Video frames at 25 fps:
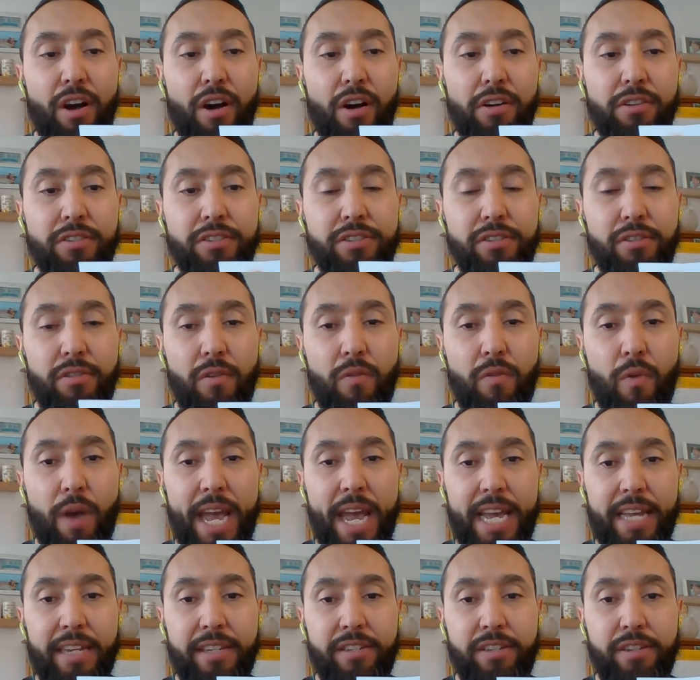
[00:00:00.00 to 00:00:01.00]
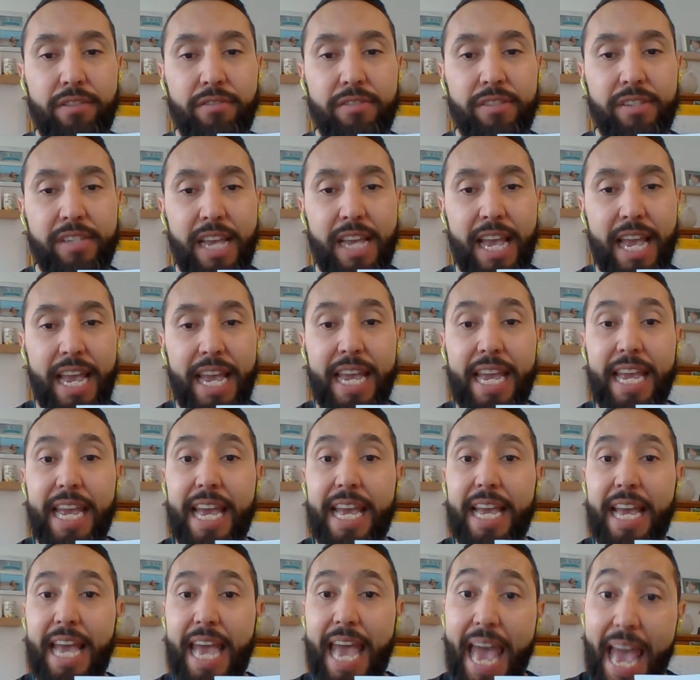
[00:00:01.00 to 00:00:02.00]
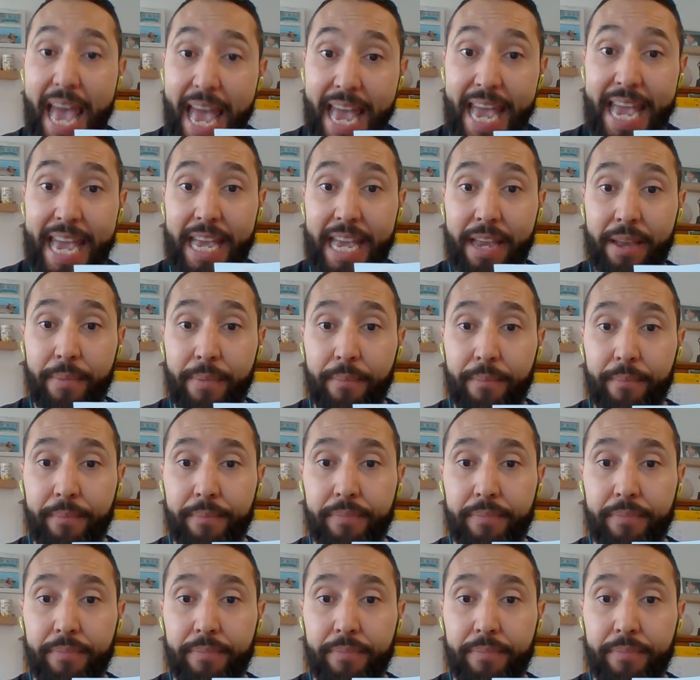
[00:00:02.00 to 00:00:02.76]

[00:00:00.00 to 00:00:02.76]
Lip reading: also a way to say A.